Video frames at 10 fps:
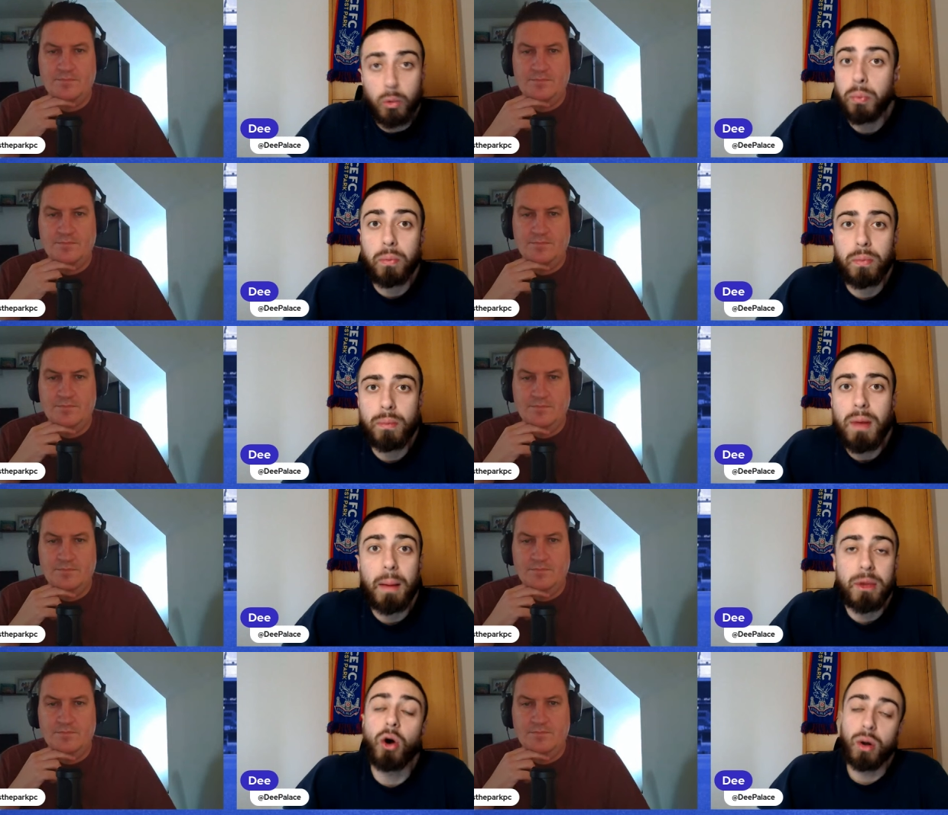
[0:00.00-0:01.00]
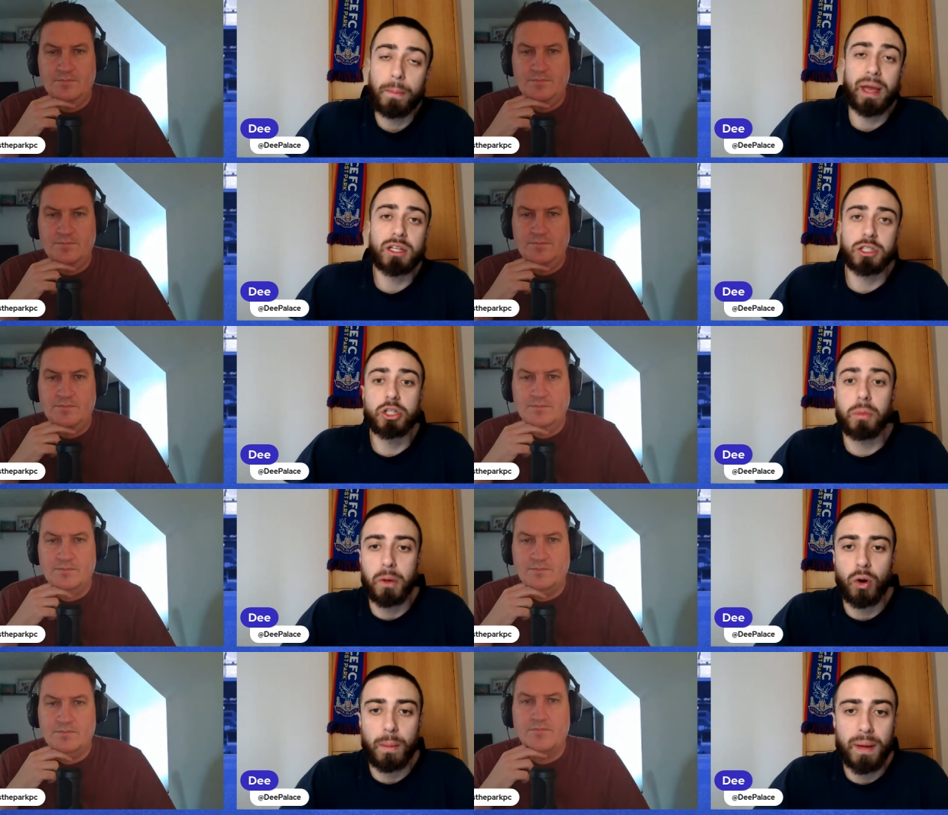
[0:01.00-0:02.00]
Speaker 1: will might be on the bench, should be
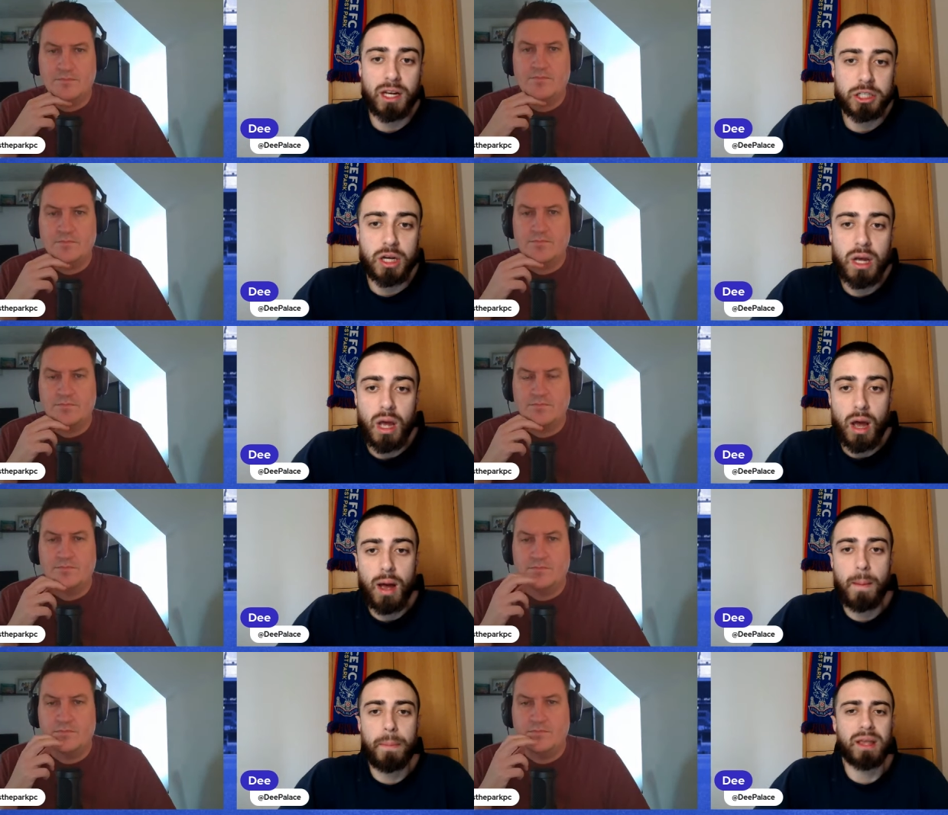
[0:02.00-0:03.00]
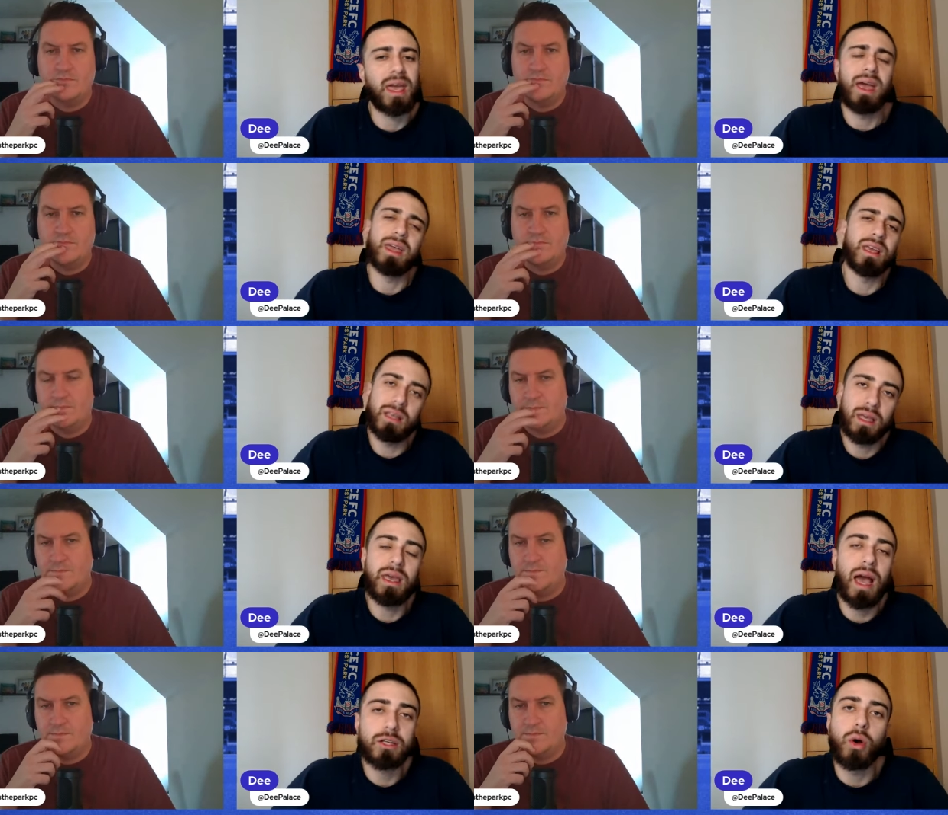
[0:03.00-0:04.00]
on the bench. Uh, but yeah, he he
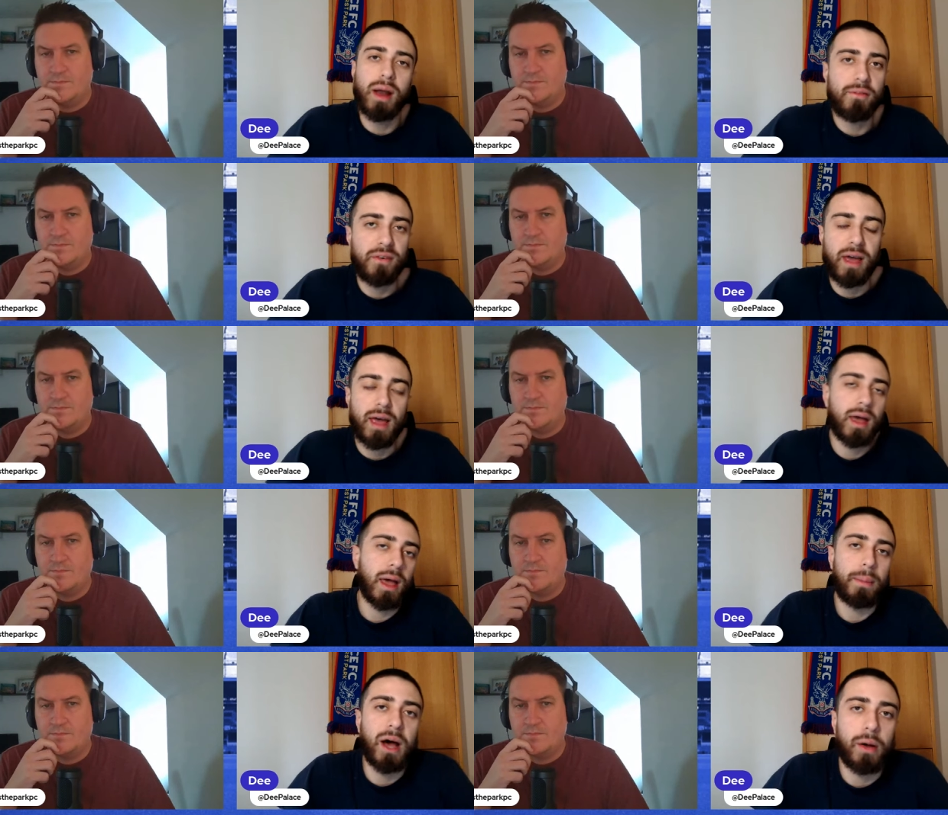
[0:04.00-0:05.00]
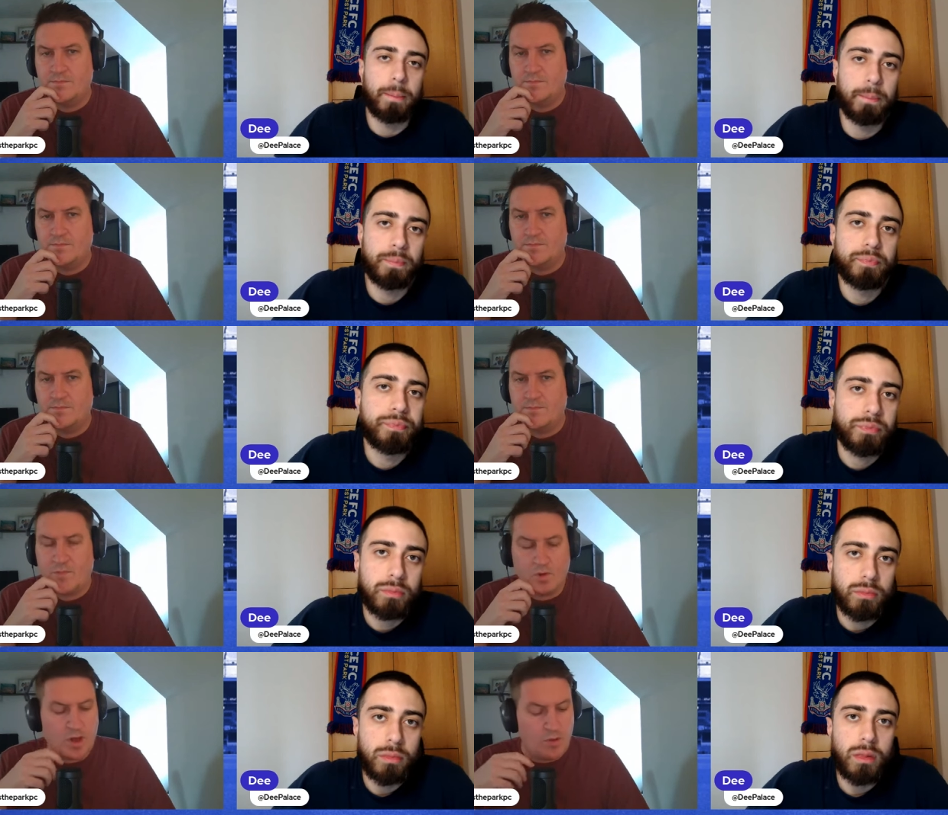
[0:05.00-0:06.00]
has got that flair about him.
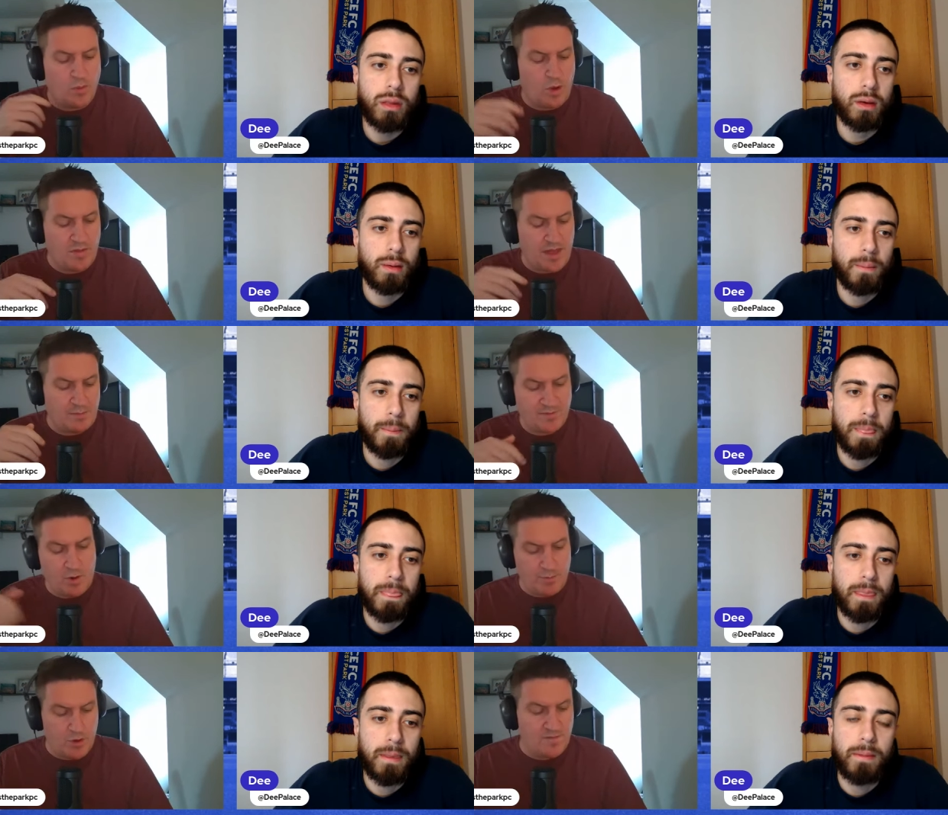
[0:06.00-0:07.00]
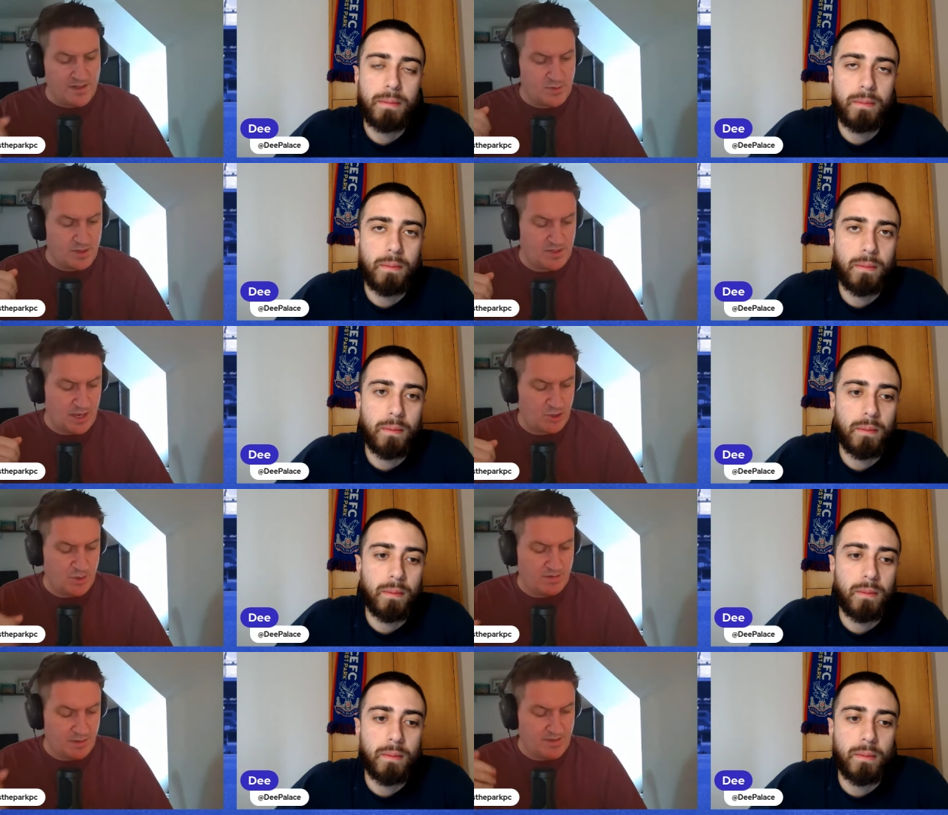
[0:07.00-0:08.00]
Speaker 2: Oh, and one thing before we move into the
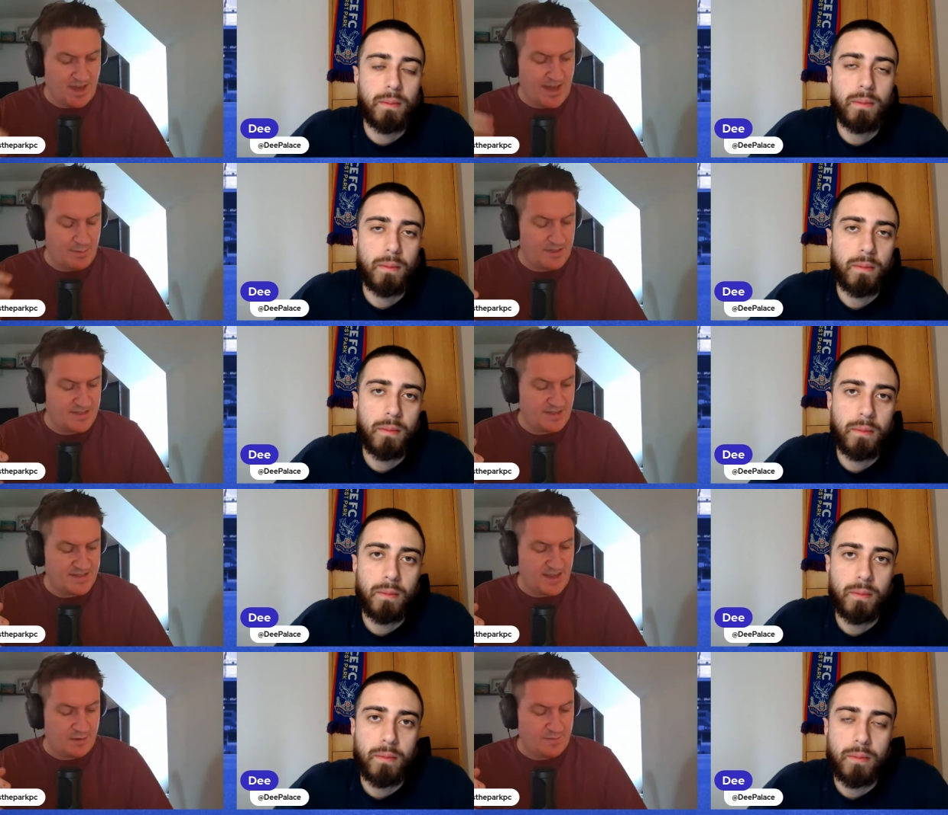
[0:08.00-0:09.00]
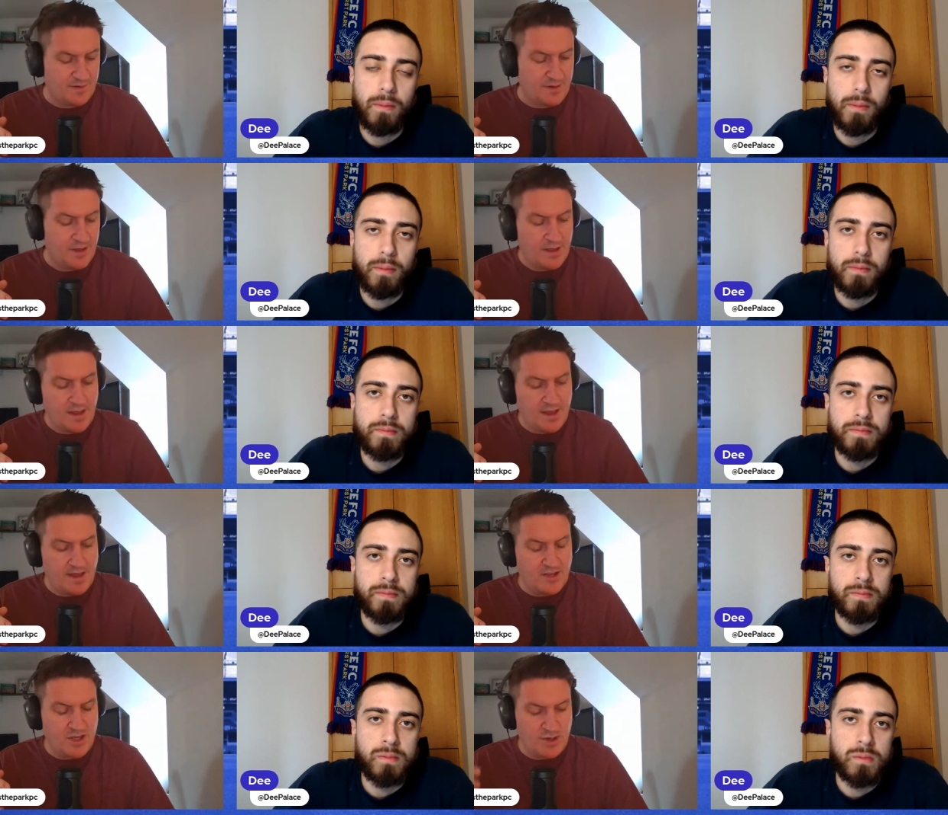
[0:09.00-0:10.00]
actual uh, game it, itself, and
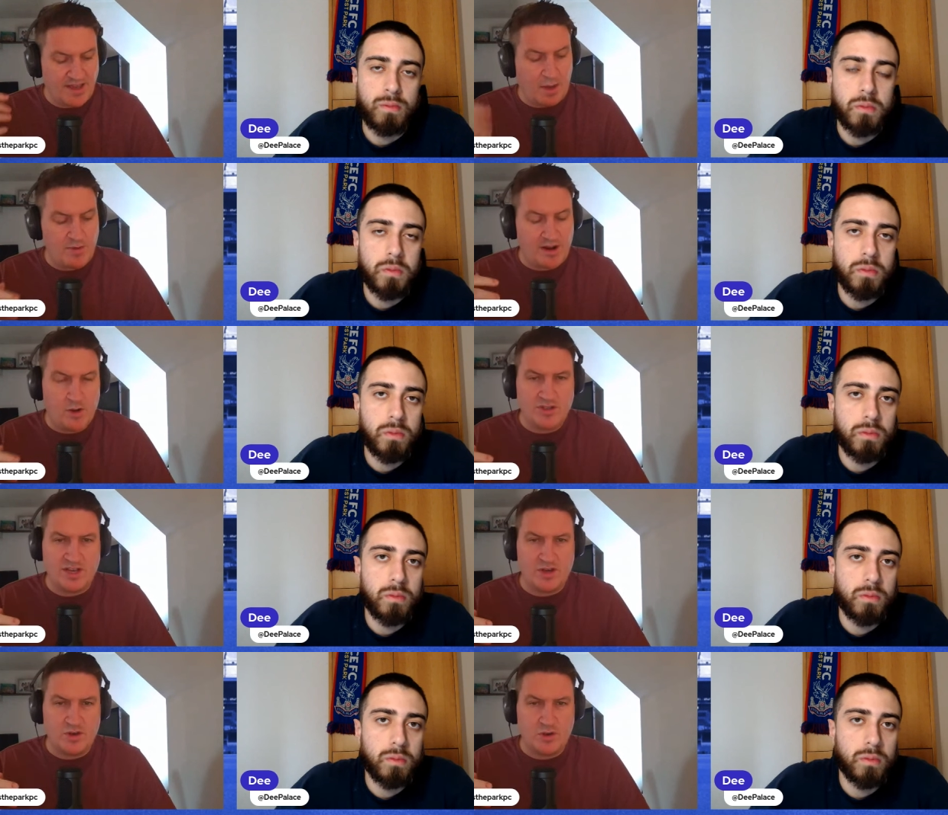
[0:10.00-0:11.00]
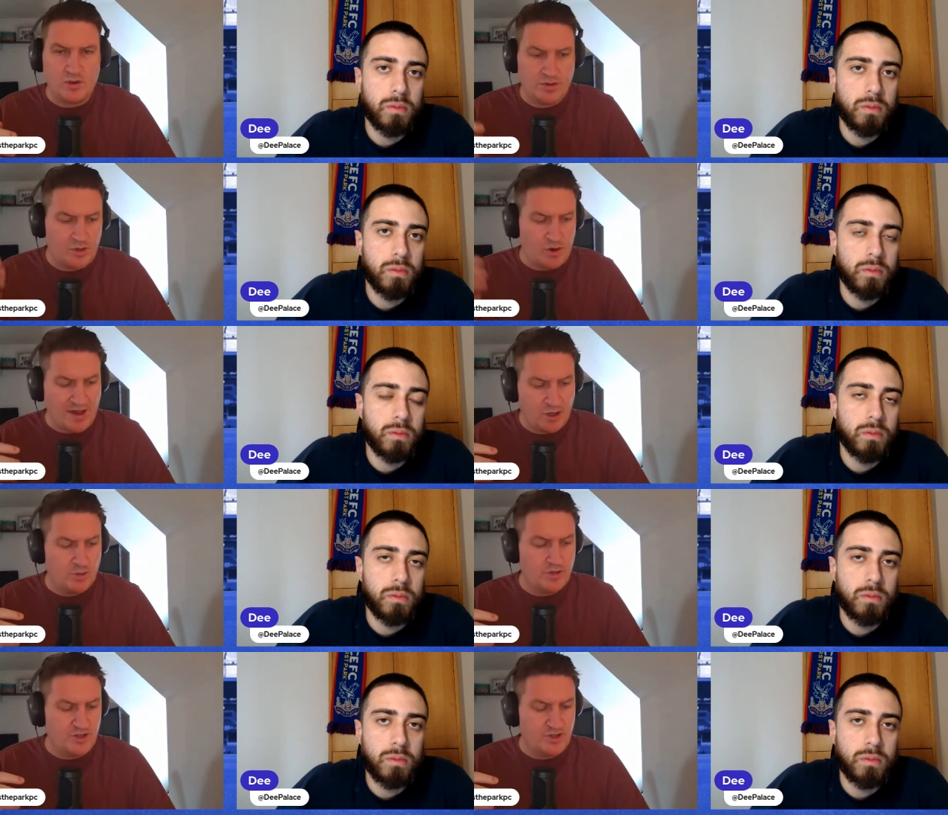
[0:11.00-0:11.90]
is again when I looked at your your income